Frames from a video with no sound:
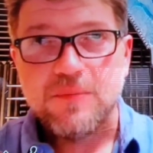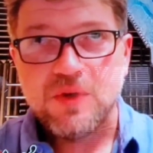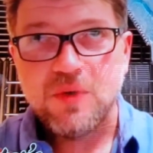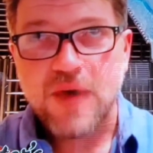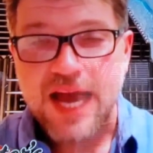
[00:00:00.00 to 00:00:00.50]

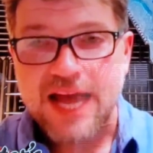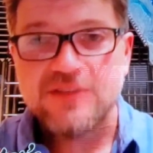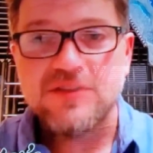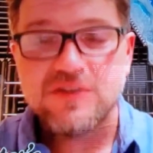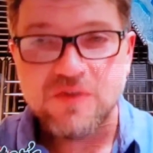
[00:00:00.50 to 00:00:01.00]
You
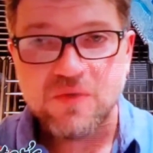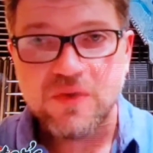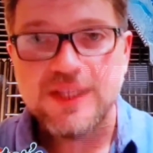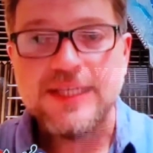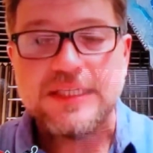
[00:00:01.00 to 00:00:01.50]
had to do
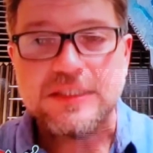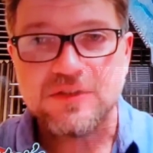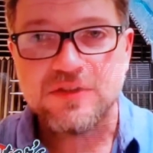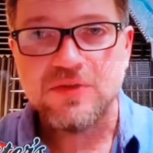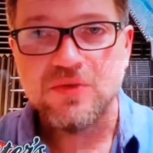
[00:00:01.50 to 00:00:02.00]

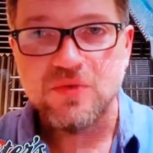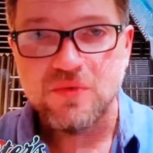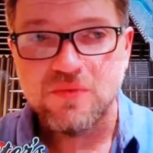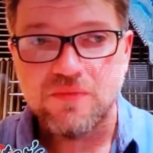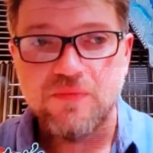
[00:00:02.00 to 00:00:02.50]
things
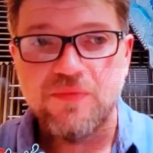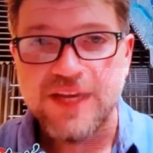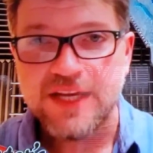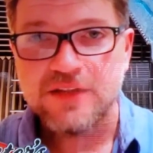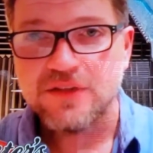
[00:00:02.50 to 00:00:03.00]
to
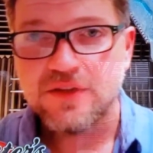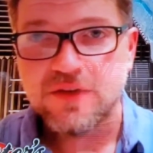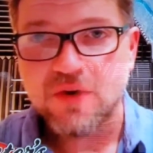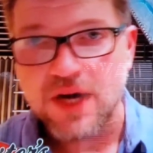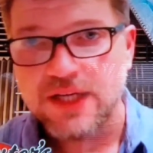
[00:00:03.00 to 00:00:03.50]
vent the
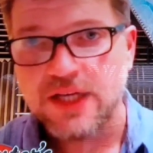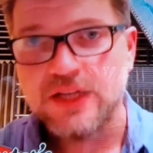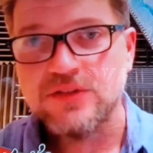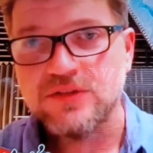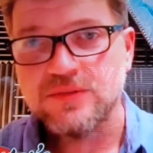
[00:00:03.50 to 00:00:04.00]

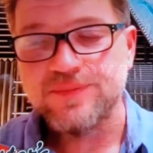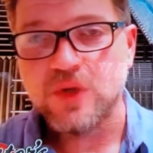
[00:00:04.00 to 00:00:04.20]
crankcase.